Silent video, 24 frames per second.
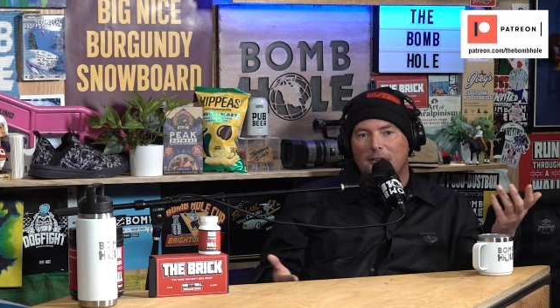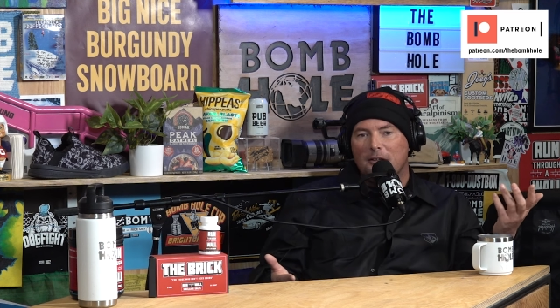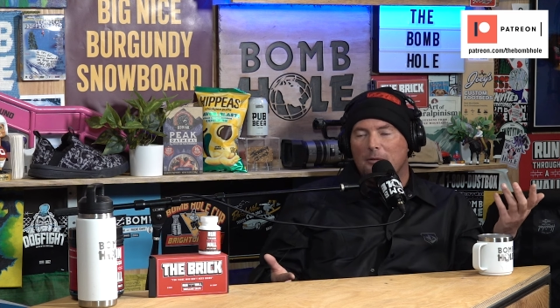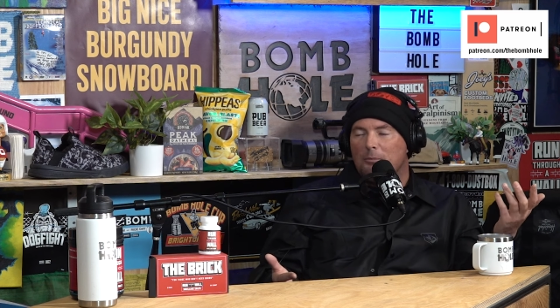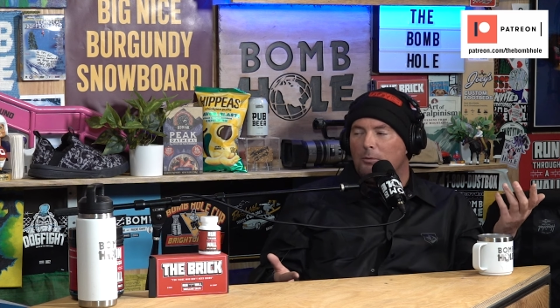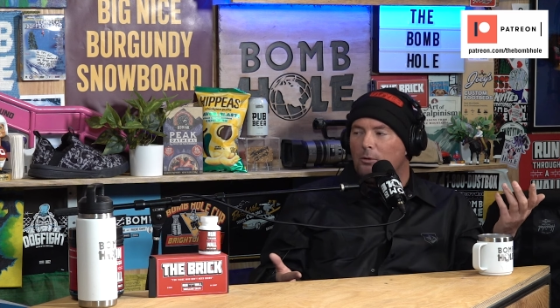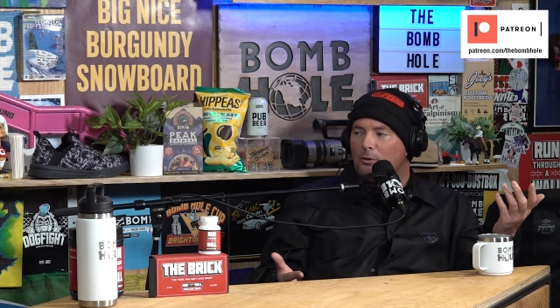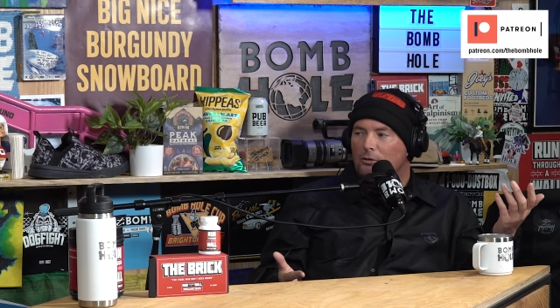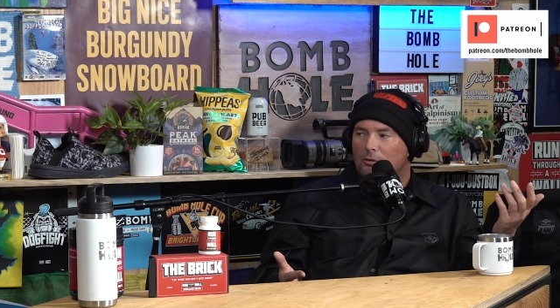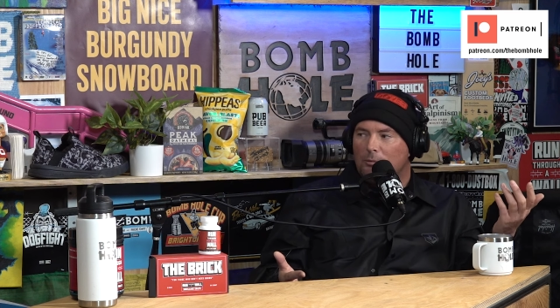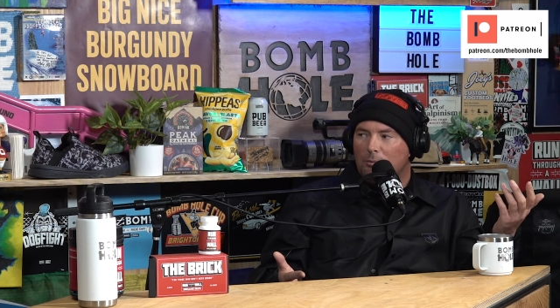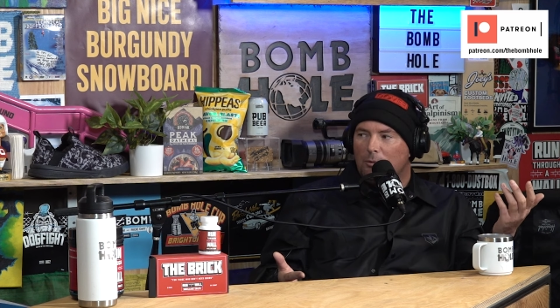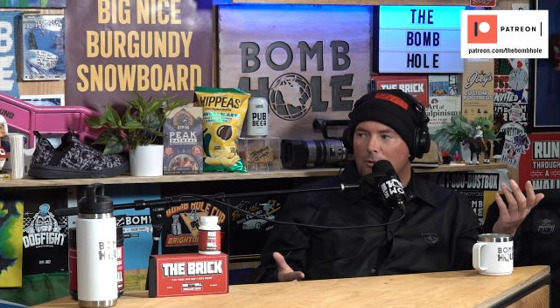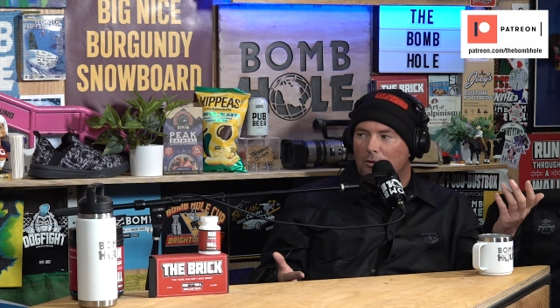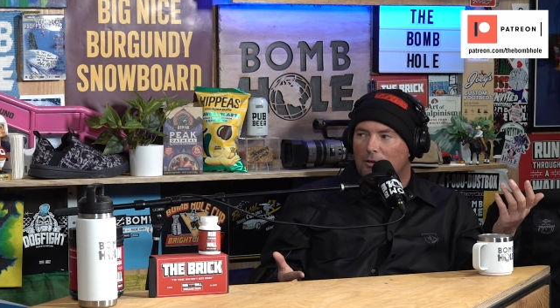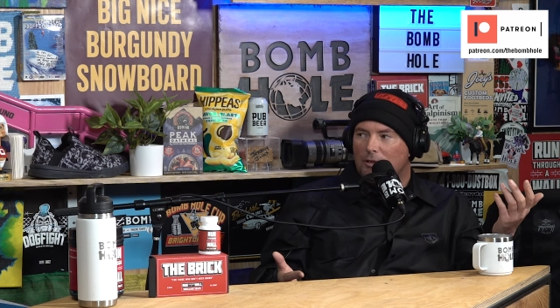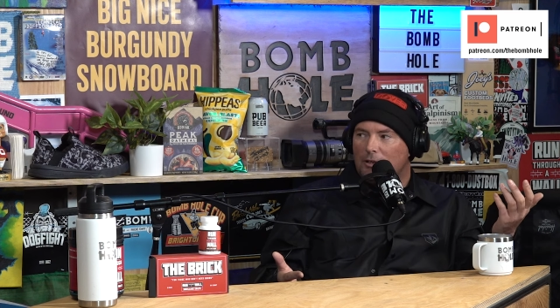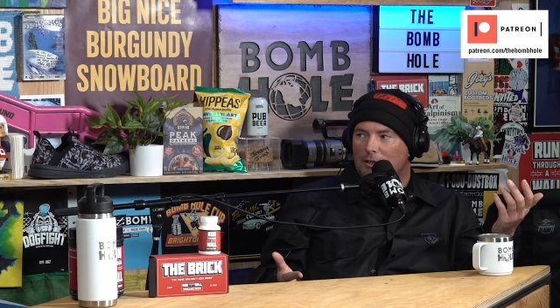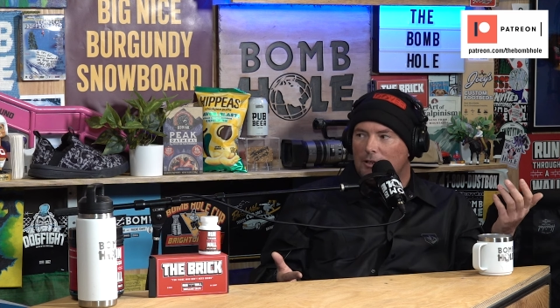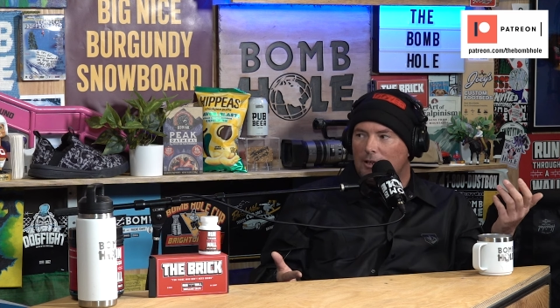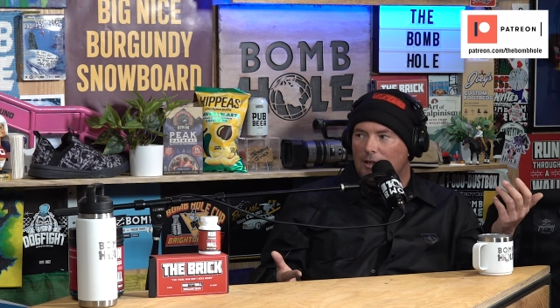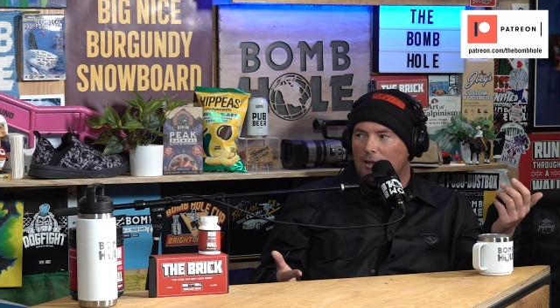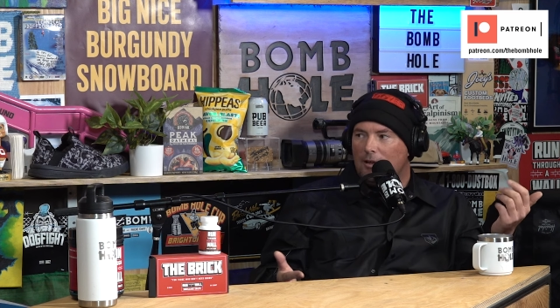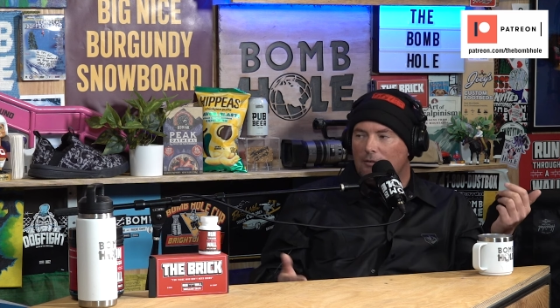the more
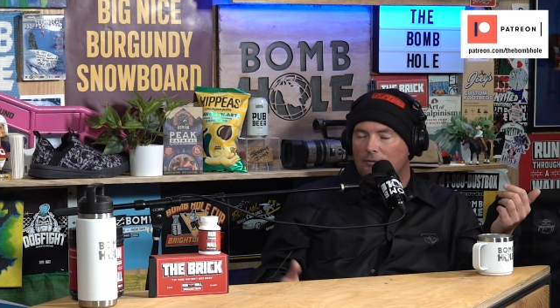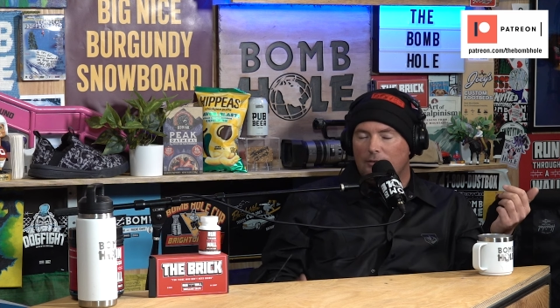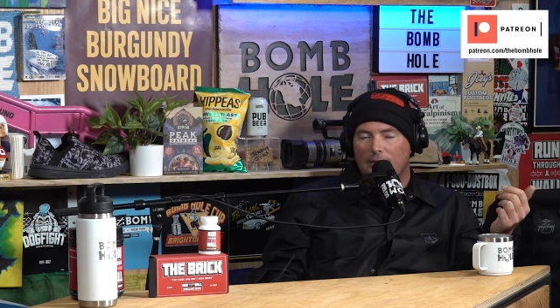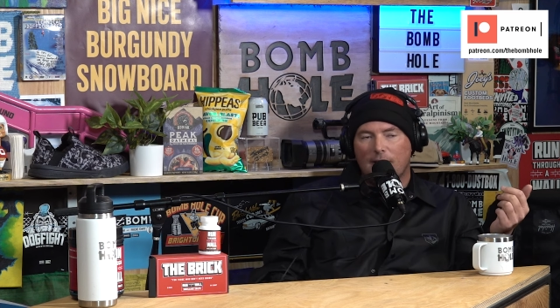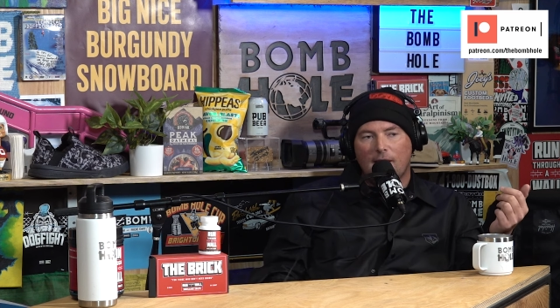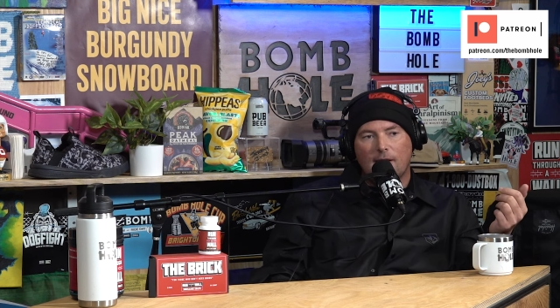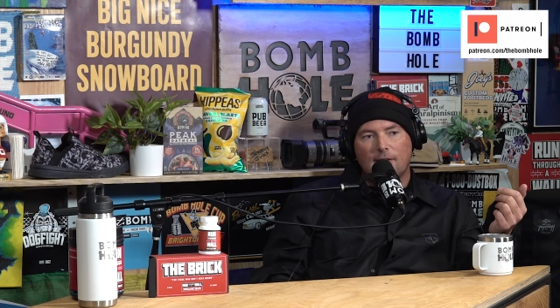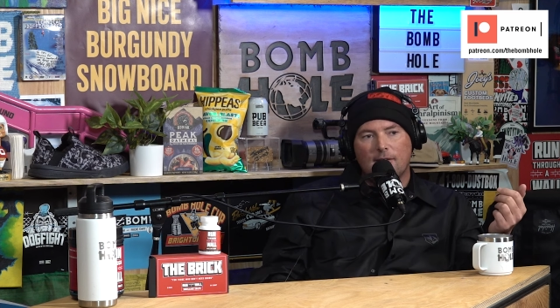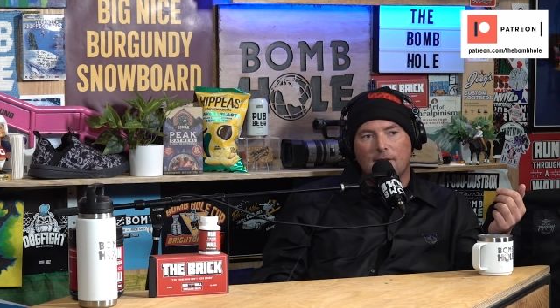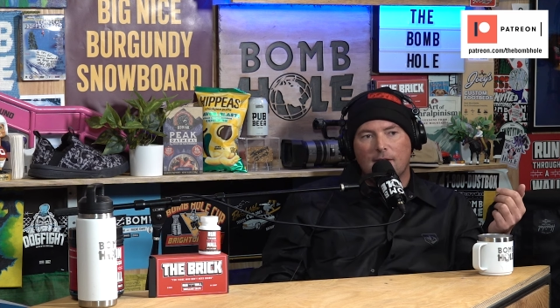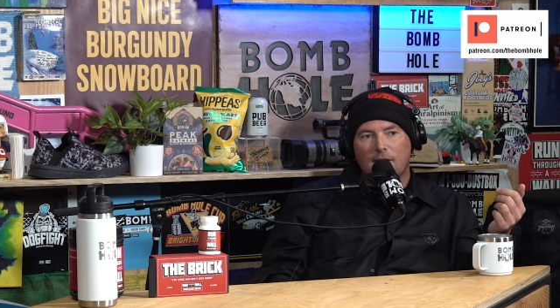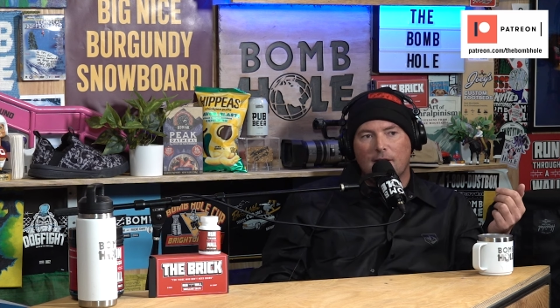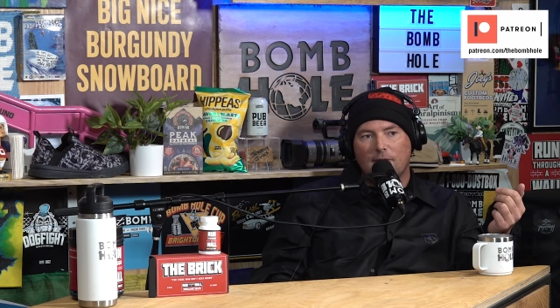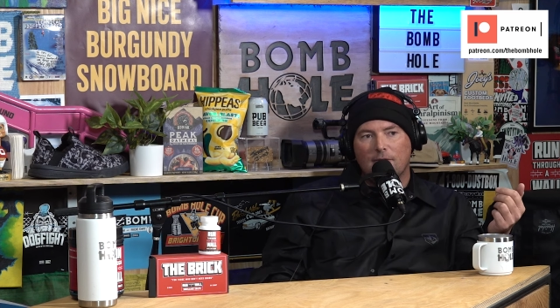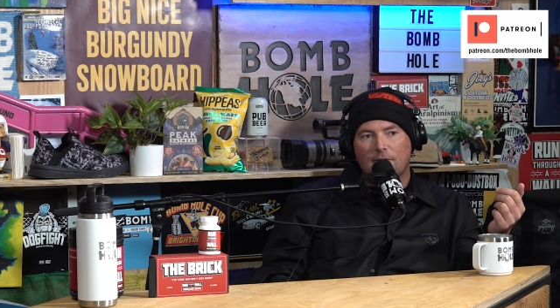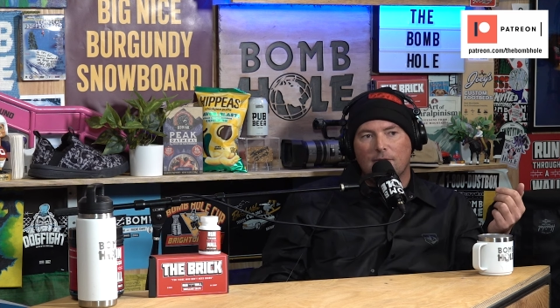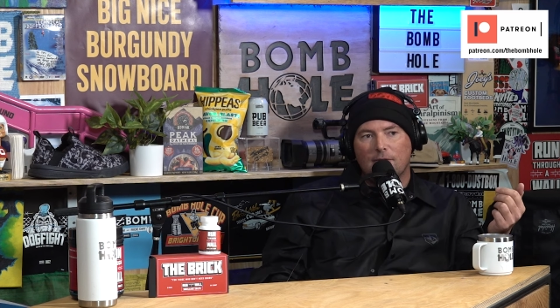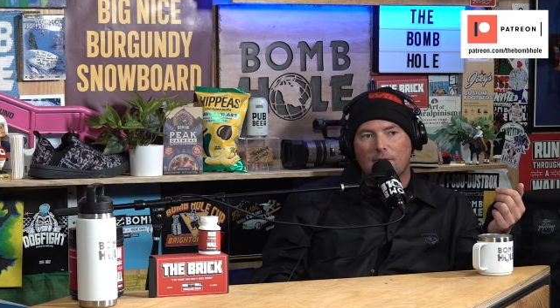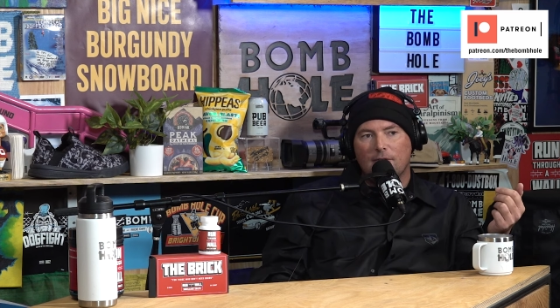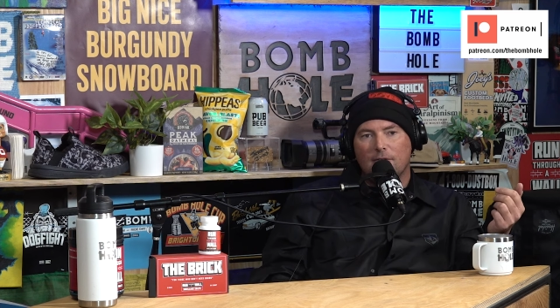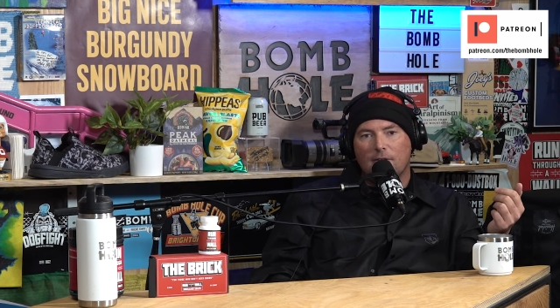support you're going to have for that stuff.